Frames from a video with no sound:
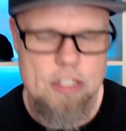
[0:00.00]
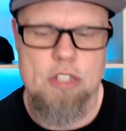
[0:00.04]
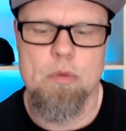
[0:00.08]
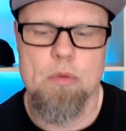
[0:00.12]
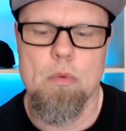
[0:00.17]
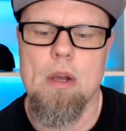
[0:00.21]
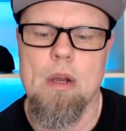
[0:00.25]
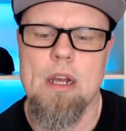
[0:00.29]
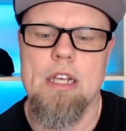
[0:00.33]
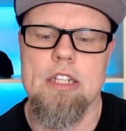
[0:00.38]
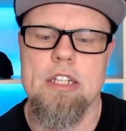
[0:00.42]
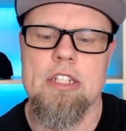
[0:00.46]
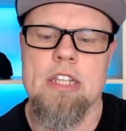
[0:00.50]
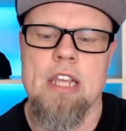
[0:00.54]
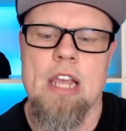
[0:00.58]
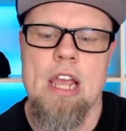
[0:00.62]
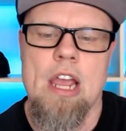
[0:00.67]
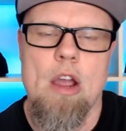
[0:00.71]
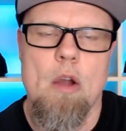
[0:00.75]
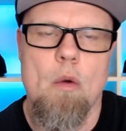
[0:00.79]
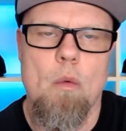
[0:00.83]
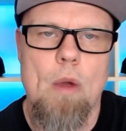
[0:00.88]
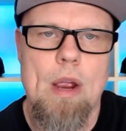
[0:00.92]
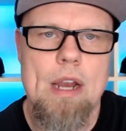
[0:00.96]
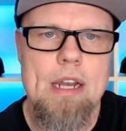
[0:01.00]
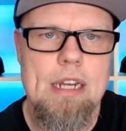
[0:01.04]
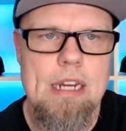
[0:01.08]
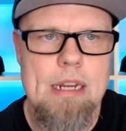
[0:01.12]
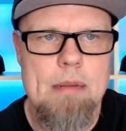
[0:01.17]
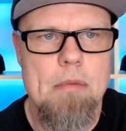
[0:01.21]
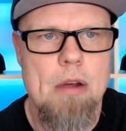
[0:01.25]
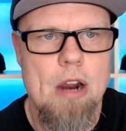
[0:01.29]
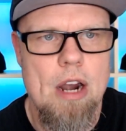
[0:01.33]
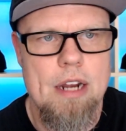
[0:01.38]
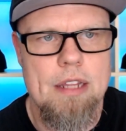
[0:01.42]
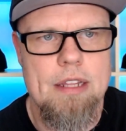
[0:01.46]
was when
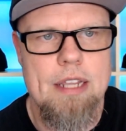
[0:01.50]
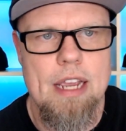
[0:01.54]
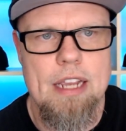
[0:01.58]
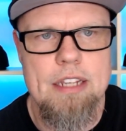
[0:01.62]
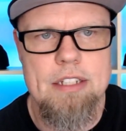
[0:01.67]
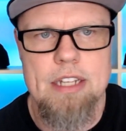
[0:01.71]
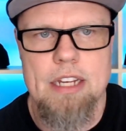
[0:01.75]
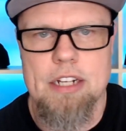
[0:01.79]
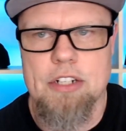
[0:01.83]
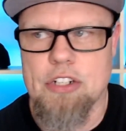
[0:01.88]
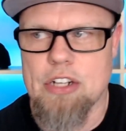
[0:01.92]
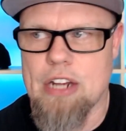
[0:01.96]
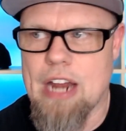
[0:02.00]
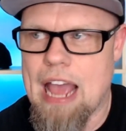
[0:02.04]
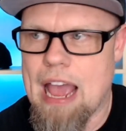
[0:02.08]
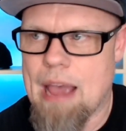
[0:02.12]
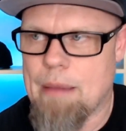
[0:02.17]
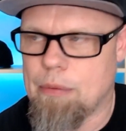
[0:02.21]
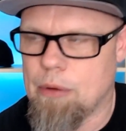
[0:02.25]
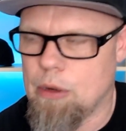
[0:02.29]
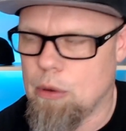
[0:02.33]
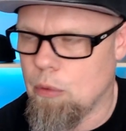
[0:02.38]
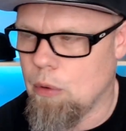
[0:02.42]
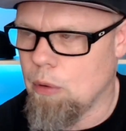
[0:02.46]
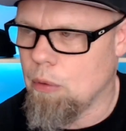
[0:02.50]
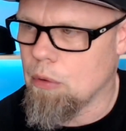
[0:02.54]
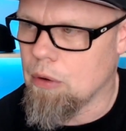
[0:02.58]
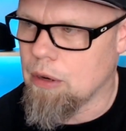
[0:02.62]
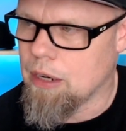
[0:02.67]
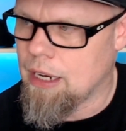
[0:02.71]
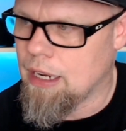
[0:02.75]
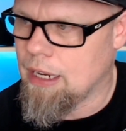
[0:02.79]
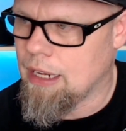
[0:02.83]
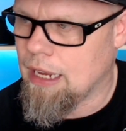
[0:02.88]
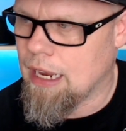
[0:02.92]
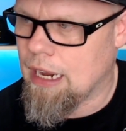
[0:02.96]
demonetization happened and we weren't
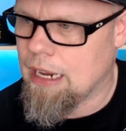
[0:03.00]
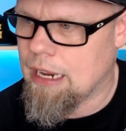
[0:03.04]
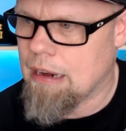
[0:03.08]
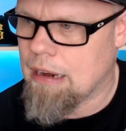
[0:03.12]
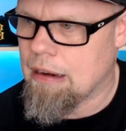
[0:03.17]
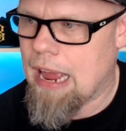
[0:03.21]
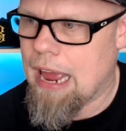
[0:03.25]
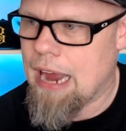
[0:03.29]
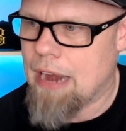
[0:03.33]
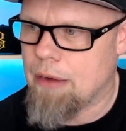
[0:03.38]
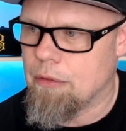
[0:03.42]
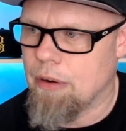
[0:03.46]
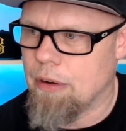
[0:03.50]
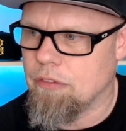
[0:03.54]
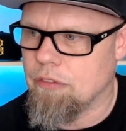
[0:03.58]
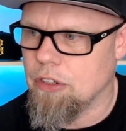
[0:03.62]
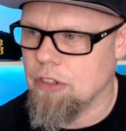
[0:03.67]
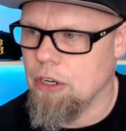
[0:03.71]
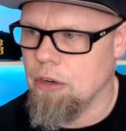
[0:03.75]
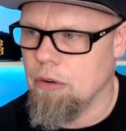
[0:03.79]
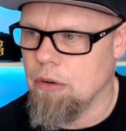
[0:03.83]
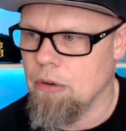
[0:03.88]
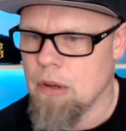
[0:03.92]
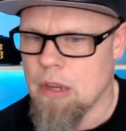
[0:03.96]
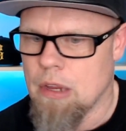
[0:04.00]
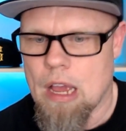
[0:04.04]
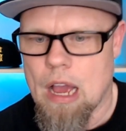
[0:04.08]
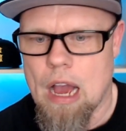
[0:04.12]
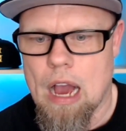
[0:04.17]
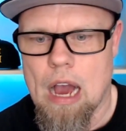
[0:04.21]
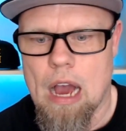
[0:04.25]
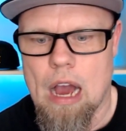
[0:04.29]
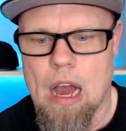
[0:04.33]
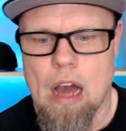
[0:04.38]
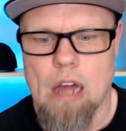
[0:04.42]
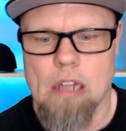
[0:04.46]
getting any ad revenue.
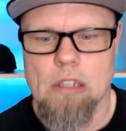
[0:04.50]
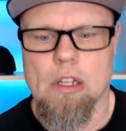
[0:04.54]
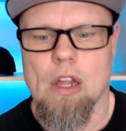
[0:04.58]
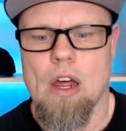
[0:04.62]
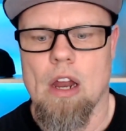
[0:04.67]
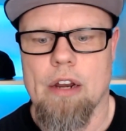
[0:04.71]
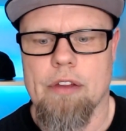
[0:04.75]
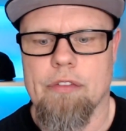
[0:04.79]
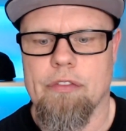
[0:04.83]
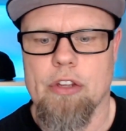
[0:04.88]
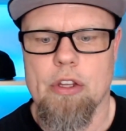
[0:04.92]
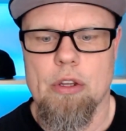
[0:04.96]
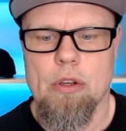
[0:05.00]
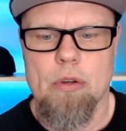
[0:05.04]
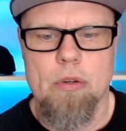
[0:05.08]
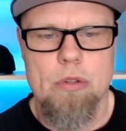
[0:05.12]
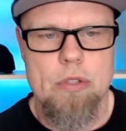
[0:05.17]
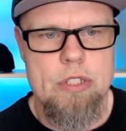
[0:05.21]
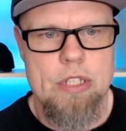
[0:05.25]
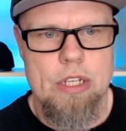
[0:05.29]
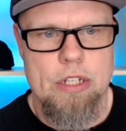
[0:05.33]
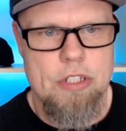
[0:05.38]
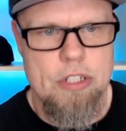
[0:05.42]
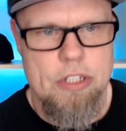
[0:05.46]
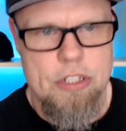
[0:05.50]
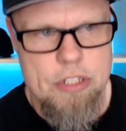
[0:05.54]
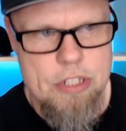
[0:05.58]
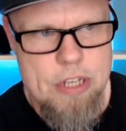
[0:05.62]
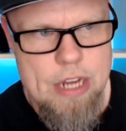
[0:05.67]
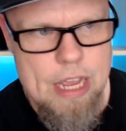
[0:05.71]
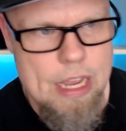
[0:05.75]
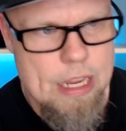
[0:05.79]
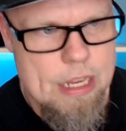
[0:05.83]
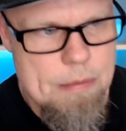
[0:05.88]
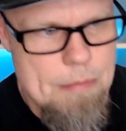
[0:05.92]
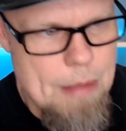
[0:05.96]
A lot of you, such as
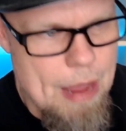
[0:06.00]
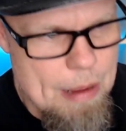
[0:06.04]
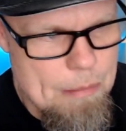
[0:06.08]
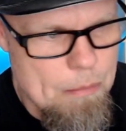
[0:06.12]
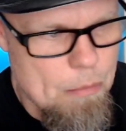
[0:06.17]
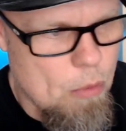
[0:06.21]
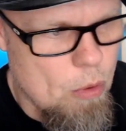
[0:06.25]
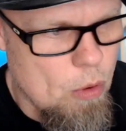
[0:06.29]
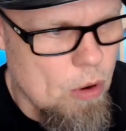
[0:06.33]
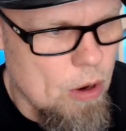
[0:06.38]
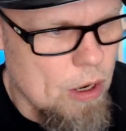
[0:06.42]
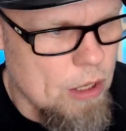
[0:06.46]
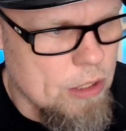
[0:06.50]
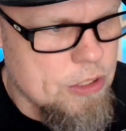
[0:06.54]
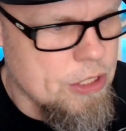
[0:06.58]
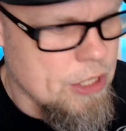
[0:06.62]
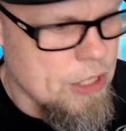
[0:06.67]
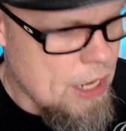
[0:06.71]
Nick, Matt Mort,